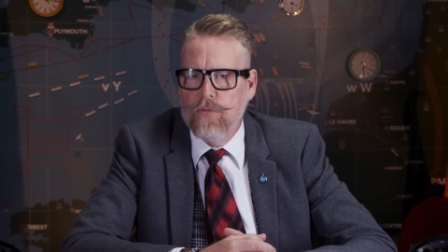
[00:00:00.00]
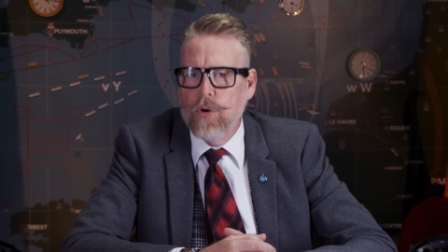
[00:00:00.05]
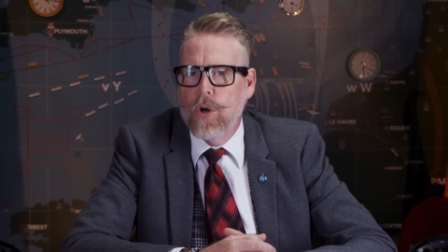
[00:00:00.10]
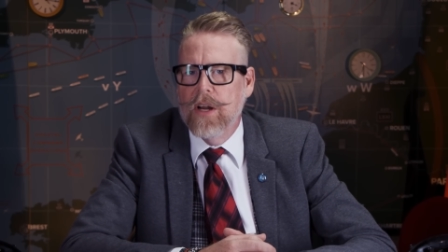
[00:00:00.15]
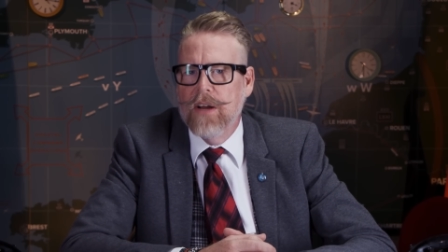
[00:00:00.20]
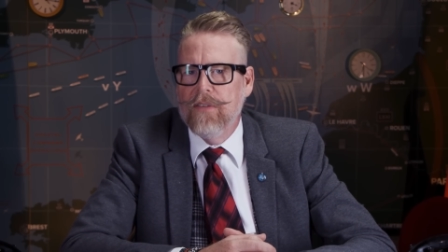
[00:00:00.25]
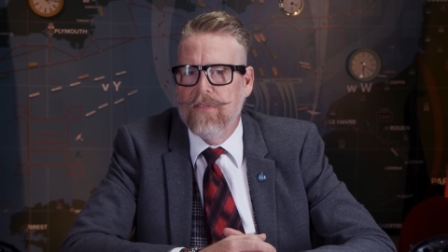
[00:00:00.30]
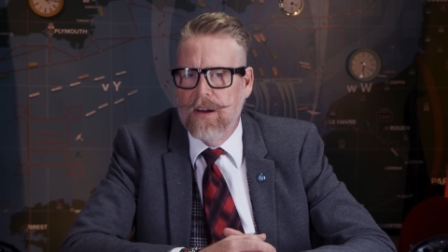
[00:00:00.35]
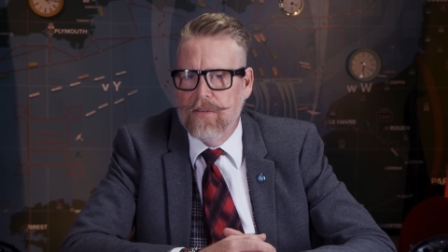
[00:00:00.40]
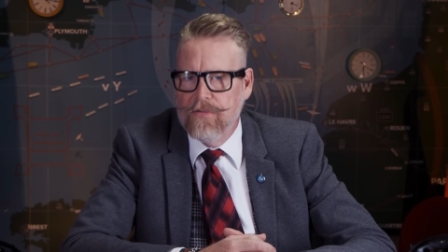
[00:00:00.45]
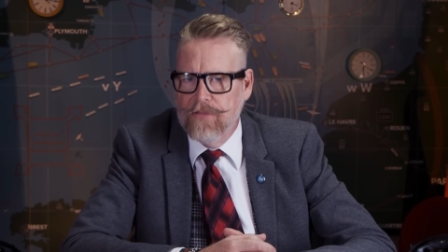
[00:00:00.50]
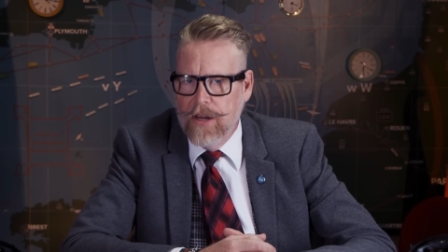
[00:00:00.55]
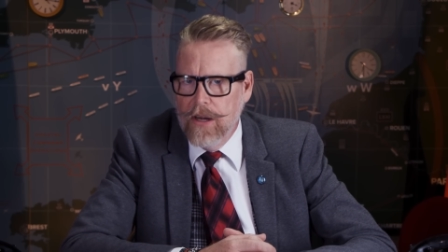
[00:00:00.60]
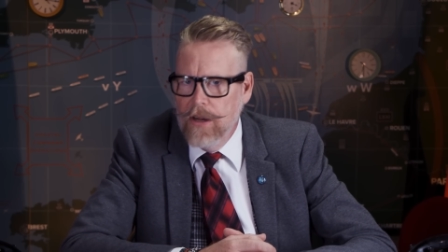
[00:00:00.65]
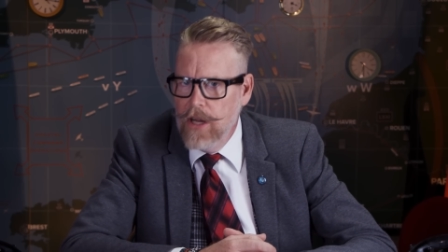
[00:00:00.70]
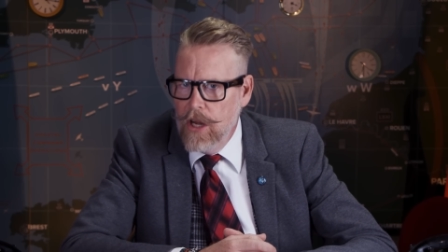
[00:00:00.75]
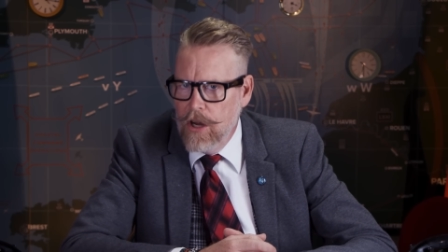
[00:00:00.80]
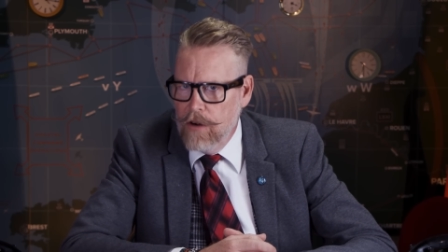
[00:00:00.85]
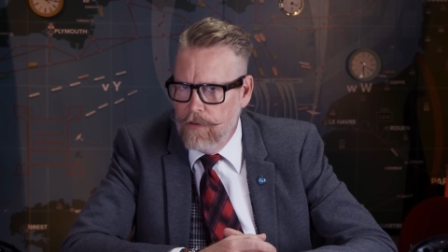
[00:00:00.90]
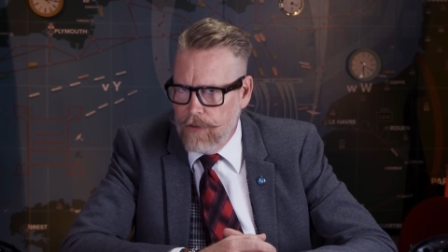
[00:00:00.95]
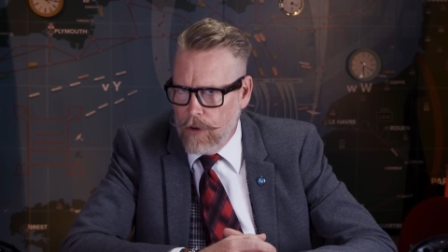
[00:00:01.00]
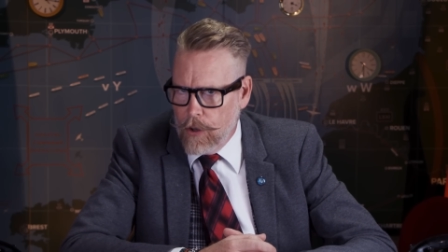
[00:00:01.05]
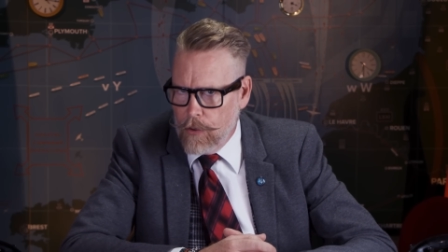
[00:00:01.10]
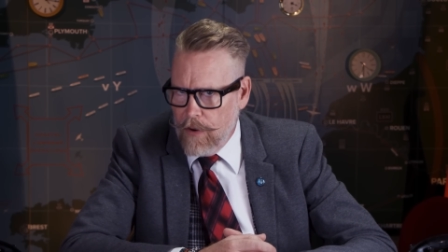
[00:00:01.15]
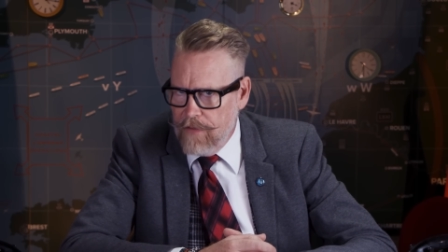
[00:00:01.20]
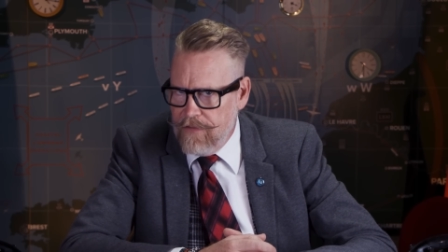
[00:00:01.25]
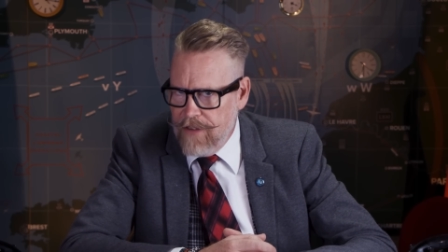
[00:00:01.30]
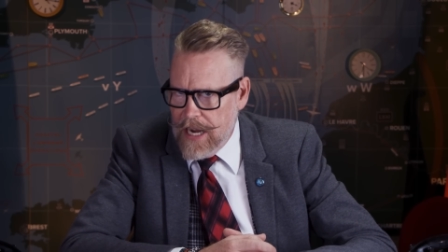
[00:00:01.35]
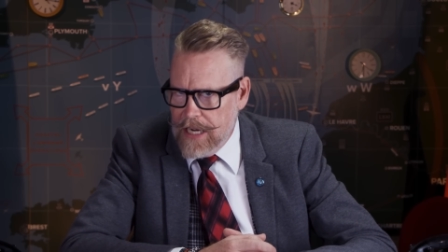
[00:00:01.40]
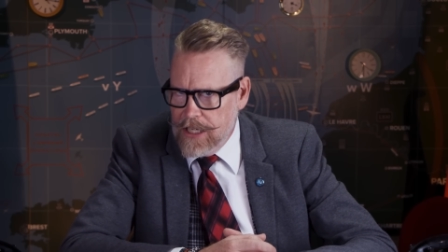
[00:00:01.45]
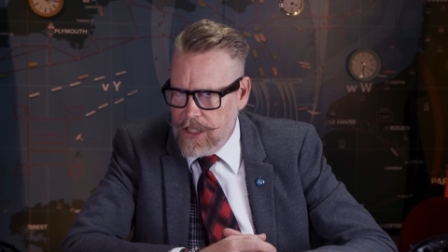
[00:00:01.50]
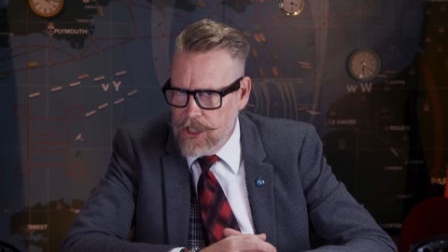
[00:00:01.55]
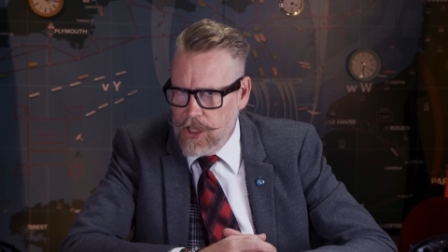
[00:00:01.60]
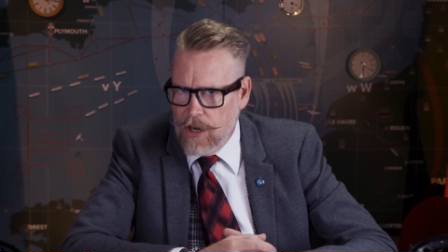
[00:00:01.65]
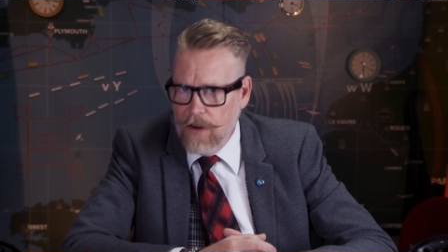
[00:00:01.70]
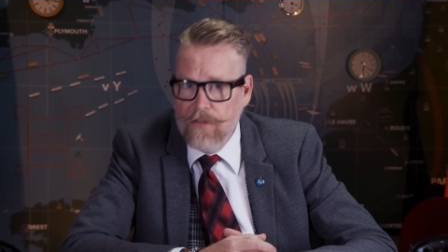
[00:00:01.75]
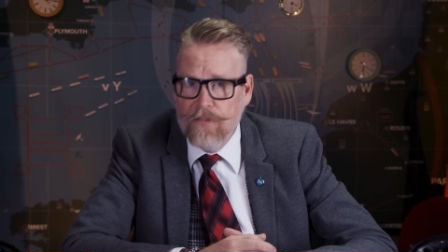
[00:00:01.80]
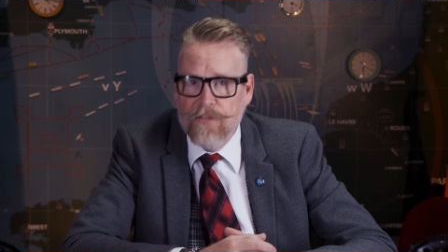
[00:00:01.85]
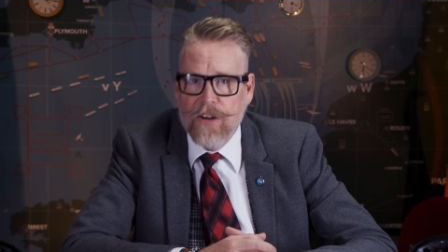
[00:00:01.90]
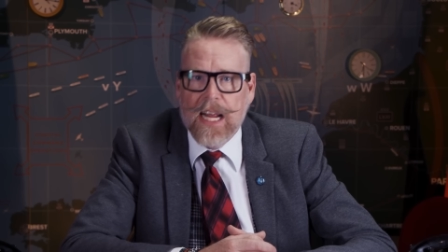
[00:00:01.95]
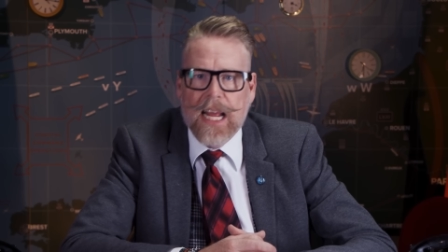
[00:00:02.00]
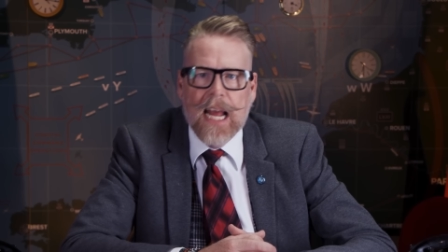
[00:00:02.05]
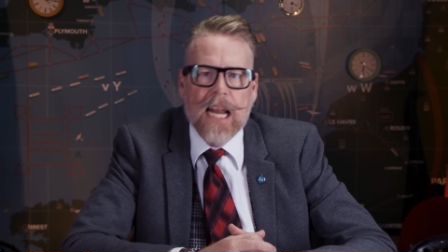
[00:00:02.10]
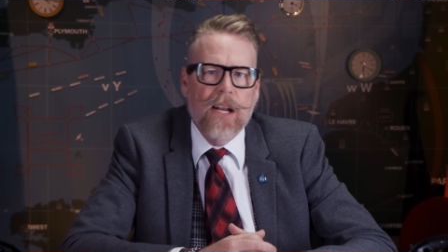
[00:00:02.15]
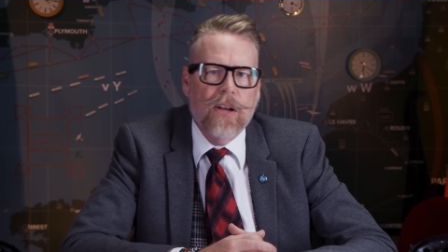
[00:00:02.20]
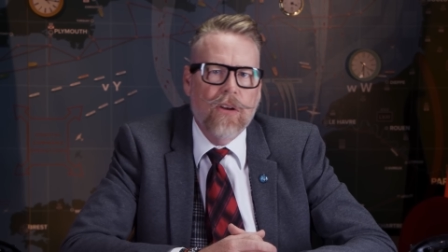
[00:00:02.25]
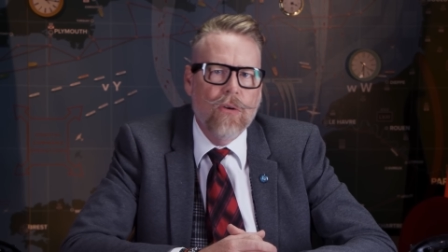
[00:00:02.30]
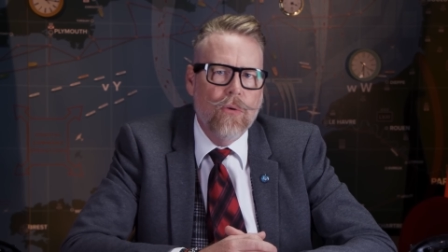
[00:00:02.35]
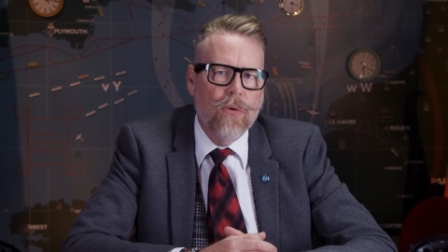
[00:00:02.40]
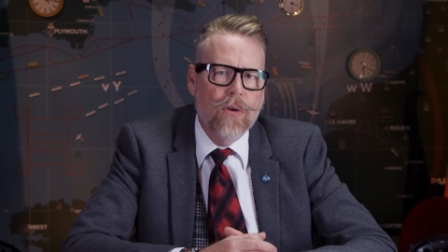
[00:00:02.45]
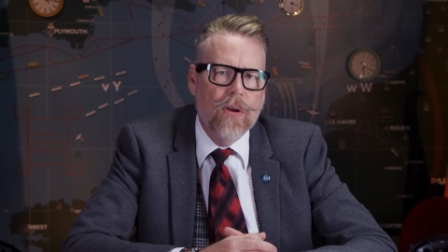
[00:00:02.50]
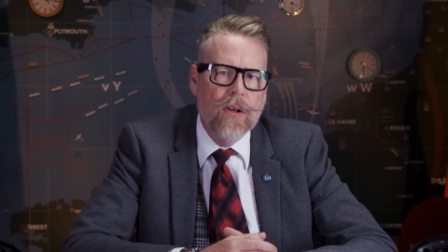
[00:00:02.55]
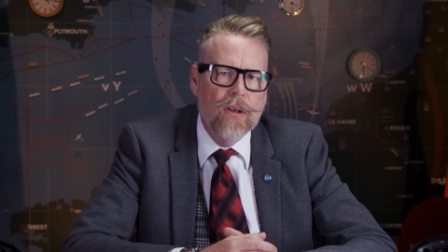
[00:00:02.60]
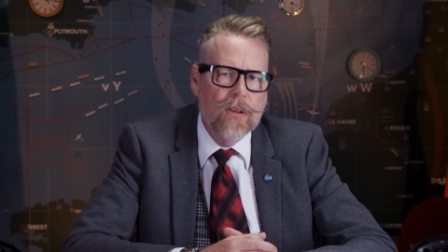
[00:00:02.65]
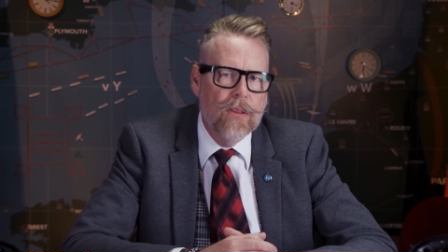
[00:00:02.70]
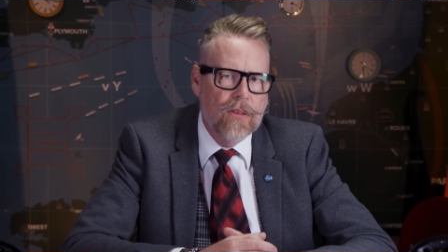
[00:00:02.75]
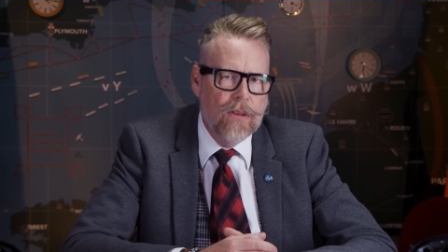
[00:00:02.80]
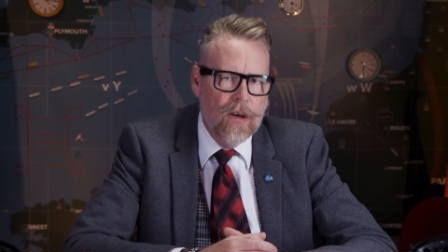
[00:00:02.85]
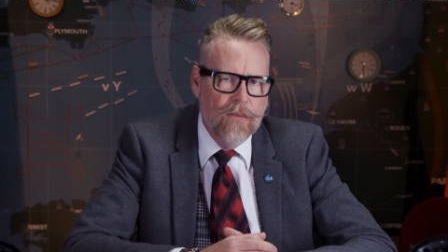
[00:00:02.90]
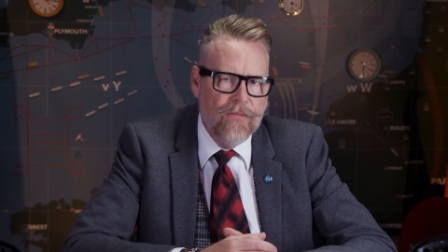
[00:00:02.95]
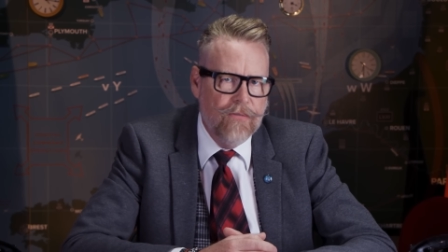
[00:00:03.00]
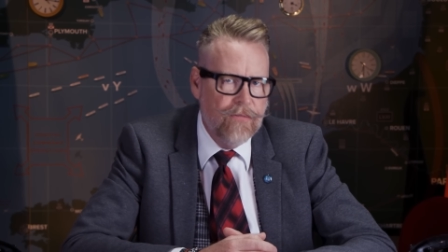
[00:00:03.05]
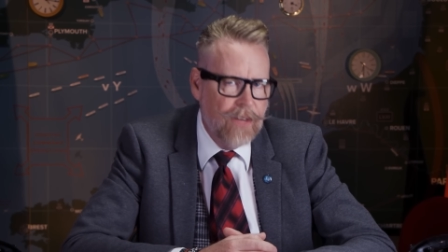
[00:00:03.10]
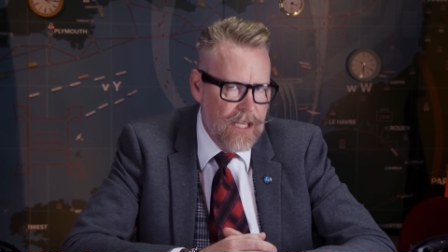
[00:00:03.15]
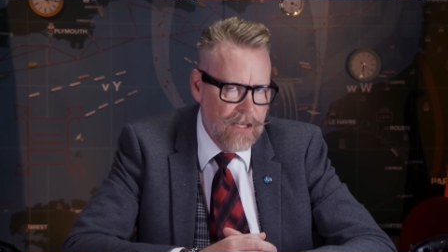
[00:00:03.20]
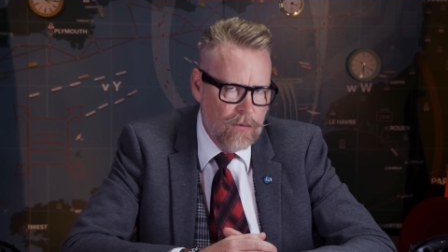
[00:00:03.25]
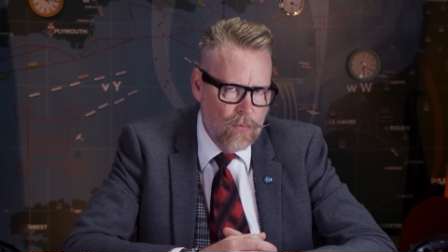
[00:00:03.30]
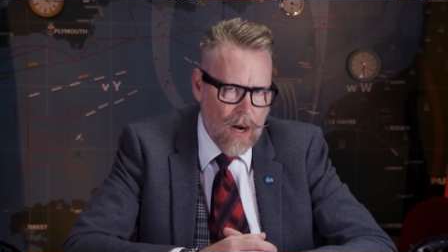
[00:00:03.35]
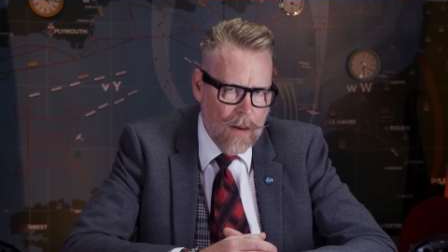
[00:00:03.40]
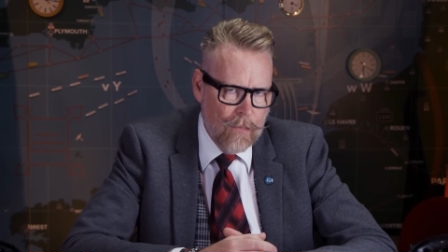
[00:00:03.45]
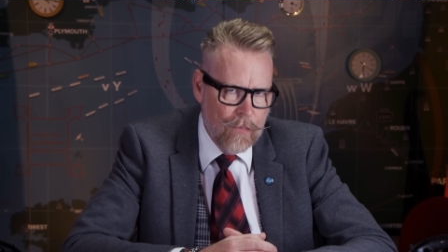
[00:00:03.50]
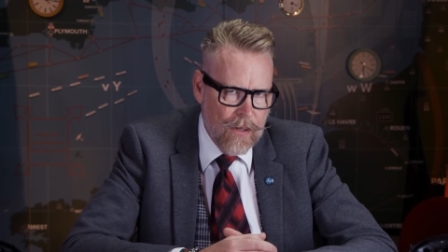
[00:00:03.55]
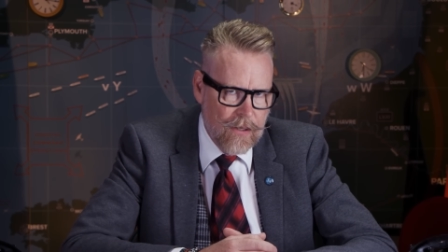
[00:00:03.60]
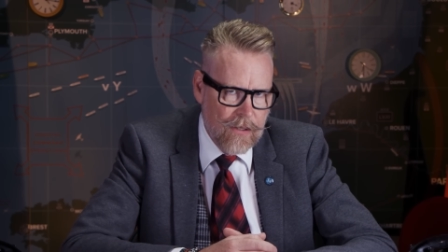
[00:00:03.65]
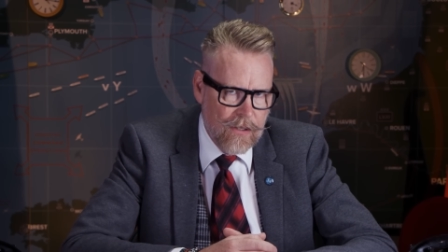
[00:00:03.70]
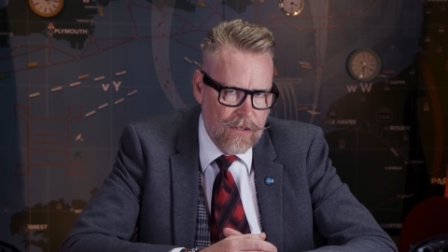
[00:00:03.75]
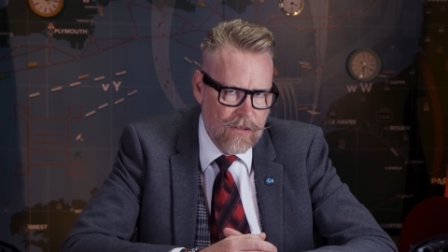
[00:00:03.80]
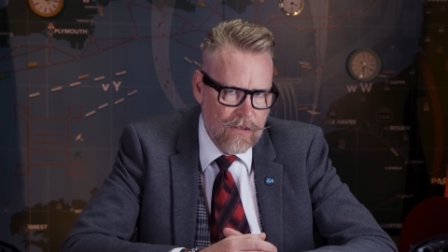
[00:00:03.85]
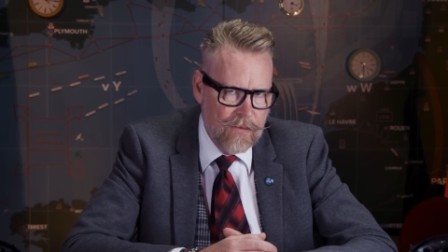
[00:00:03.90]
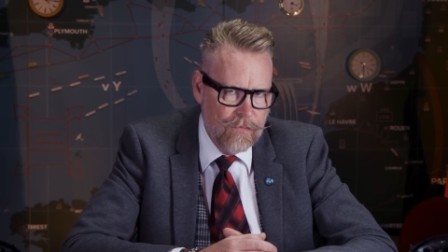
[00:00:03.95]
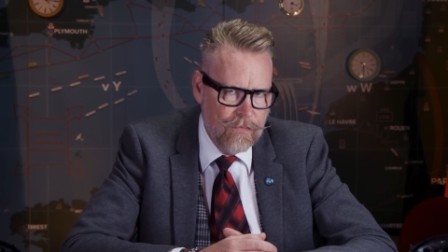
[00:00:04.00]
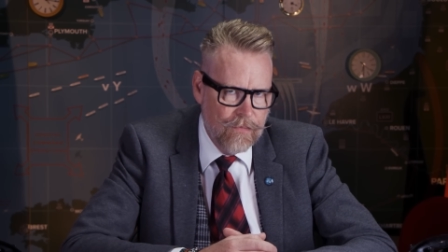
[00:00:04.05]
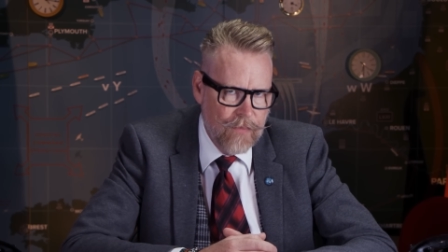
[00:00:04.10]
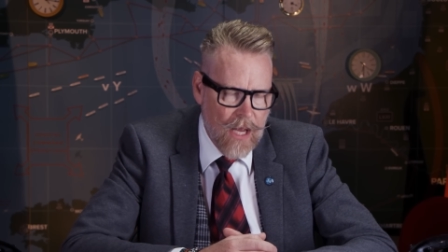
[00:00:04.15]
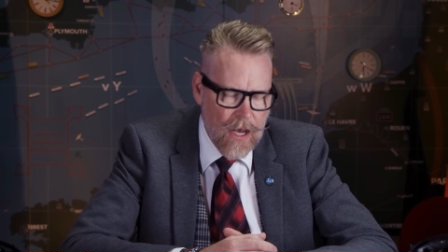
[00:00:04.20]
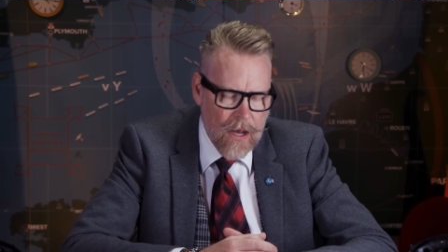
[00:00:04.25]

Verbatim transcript: Wunderwaffe, for revenge, Vergeltung, the V weapons.